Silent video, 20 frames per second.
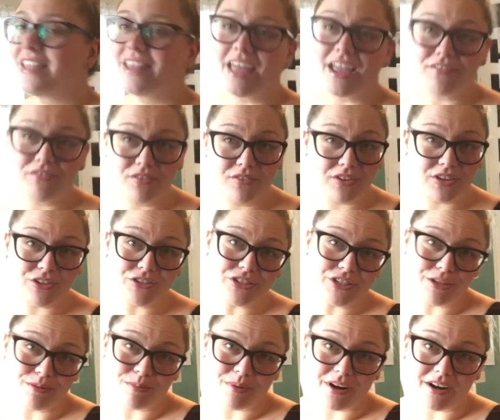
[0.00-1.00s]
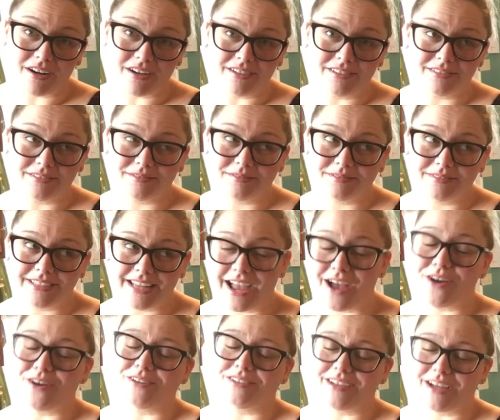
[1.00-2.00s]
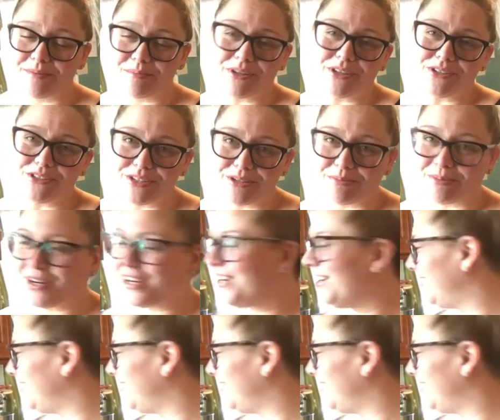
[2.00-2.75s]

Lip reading: the life of a YouTuber now. I'm a YouTuber.